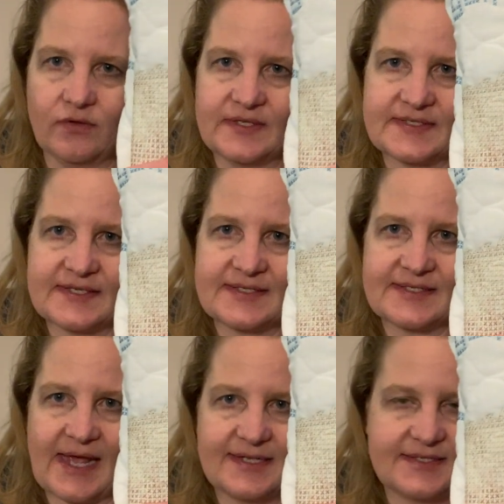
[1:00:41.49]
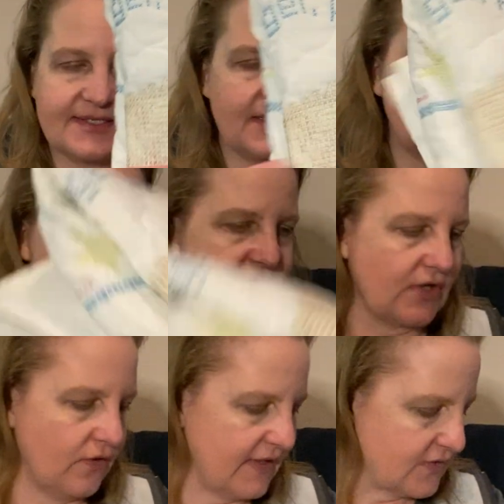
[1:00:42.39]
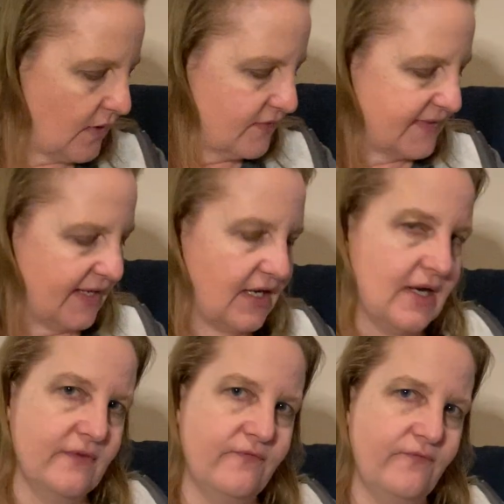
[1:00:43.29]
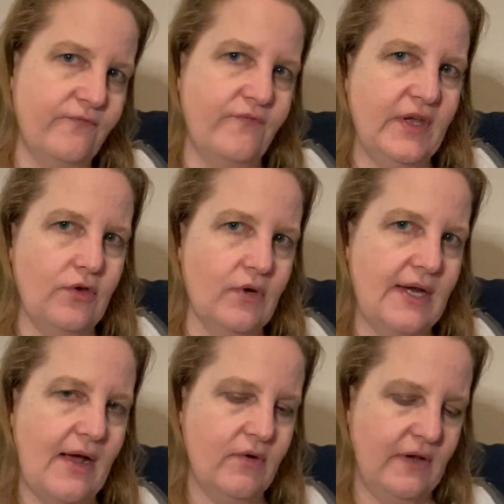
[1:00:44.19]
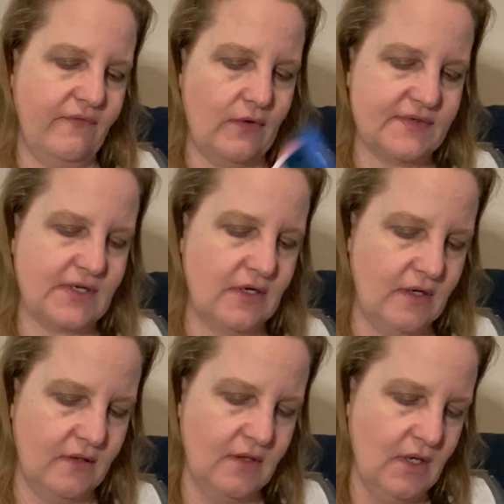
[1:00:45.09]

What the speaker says: This is satin stitch, so that's why I was like kind of figuring out if I was gonna